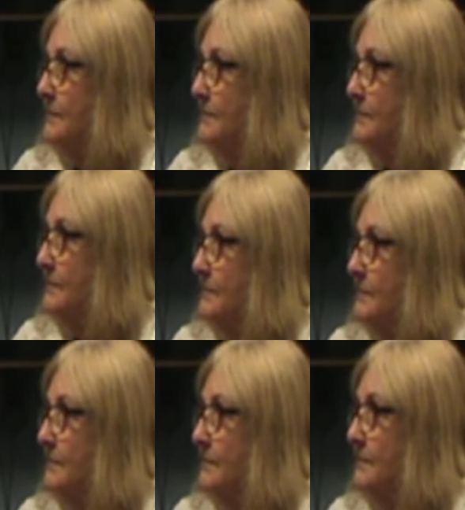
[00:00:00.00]

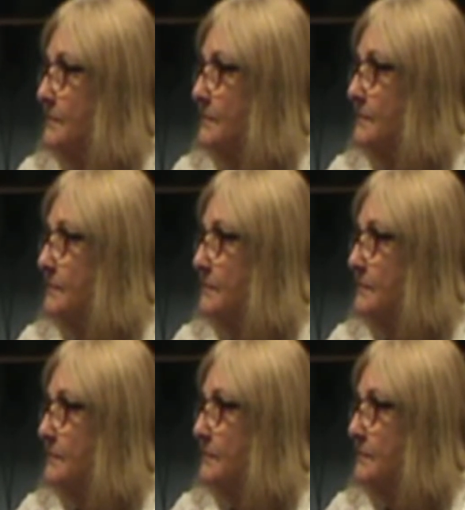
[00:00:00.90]

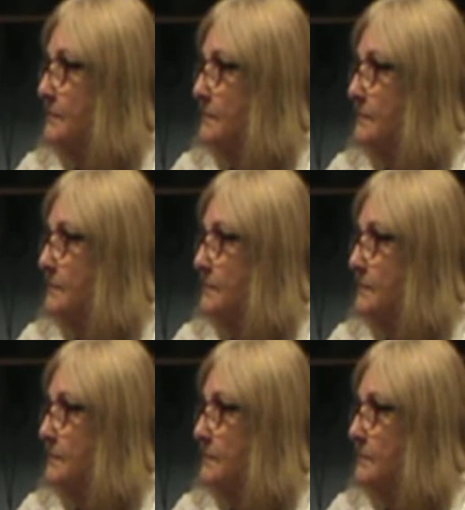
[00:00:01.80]

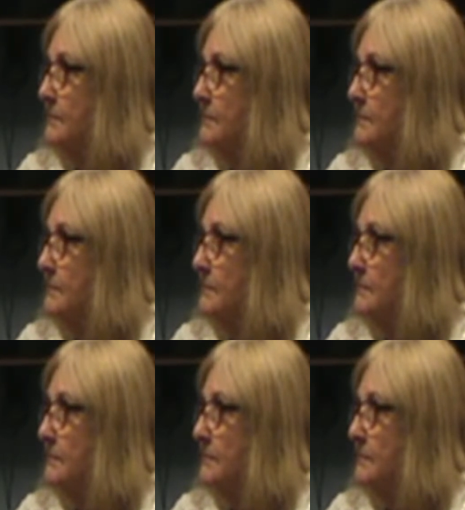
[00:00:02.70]

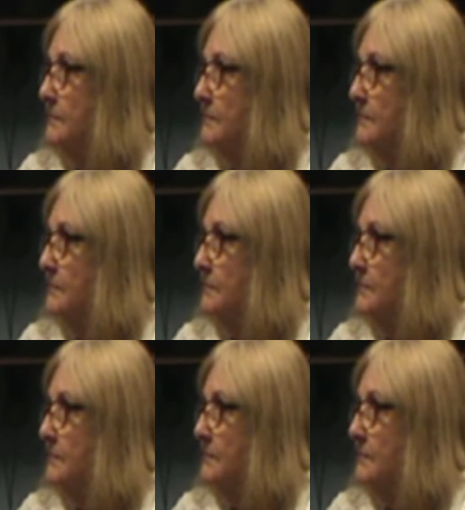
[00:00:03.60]

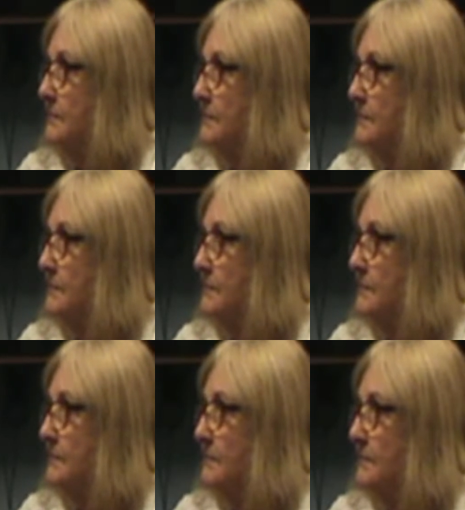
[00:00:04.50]

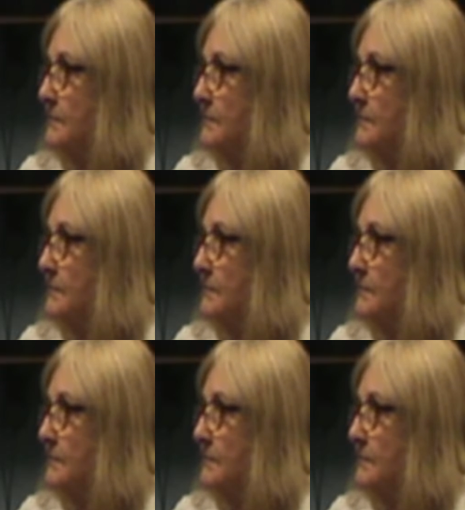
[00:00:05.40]
No words are spoken by the person on screen.